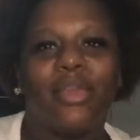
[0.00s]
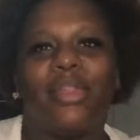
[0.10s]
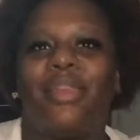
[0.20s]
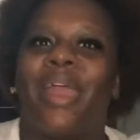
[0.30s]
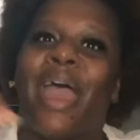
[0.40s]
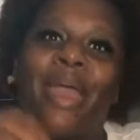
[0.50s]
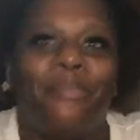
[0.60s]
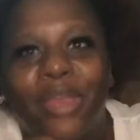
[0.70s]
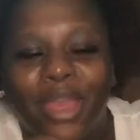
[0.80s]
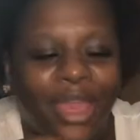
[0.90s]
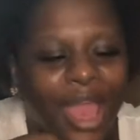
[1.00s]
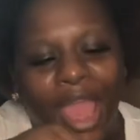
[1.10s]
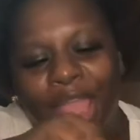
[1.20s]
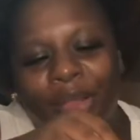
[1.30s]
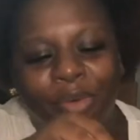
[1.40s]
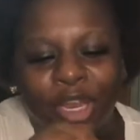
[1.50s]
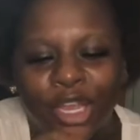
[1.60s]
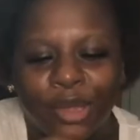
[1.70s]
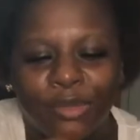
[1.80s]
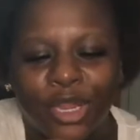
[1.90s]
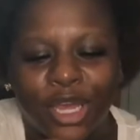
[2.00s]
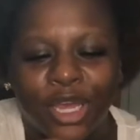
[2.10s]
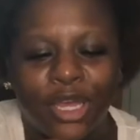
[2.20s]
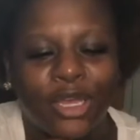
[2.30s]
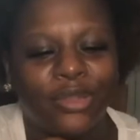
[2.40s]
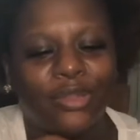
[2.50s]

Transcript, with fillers: Not me. I ain't want to give him none,